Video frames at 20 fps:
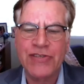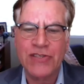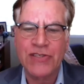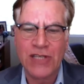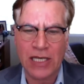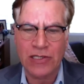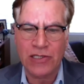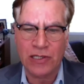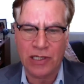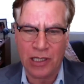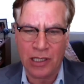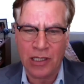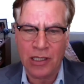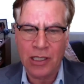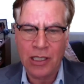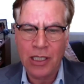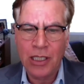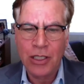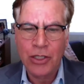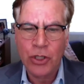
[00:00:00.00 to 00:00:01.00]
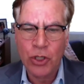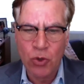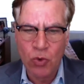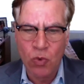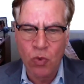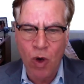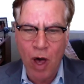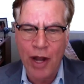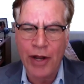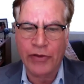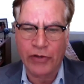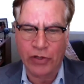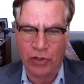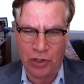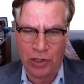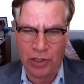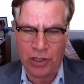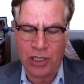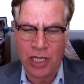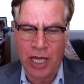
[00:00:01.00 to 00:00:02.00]
necessity, you want it to
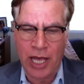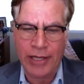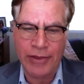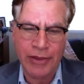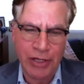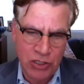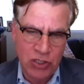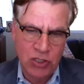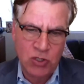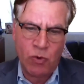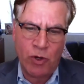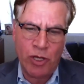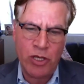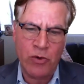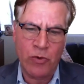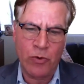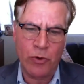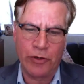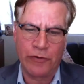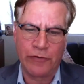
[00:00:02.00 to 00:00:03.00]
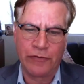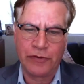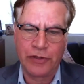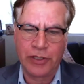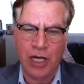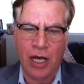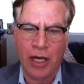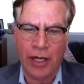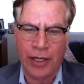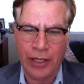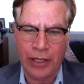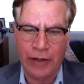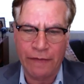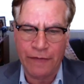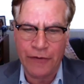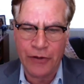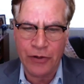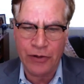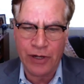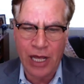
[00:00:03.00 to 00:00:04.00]
look like this is what you would have done
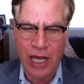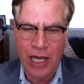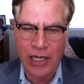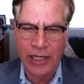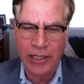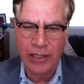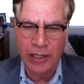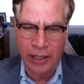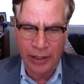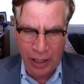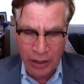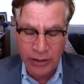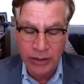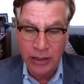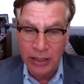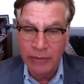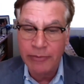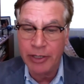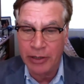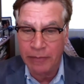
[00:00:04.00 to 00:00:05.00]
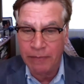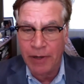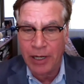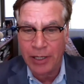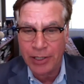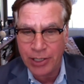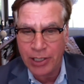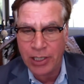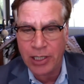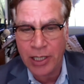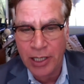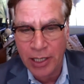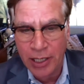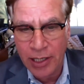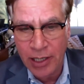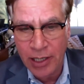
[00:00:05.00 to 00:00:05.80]
if you'd had an unlimited budget.